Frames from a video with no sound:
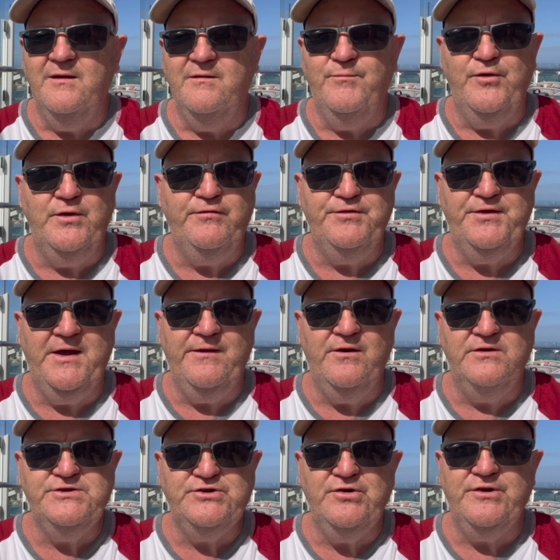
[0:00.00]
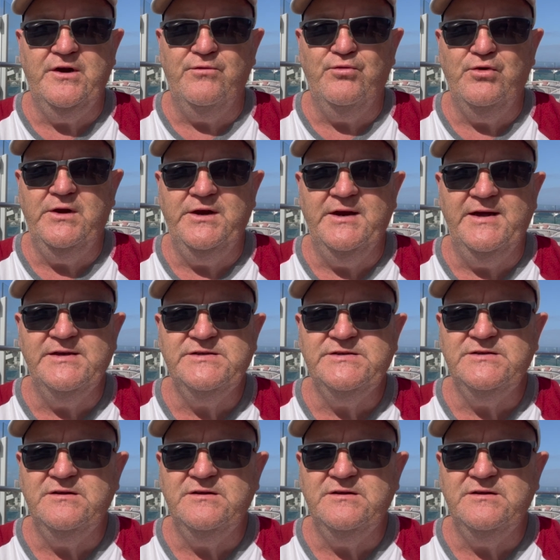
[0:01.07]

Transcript: Beautiful day though, it's turned out really nice.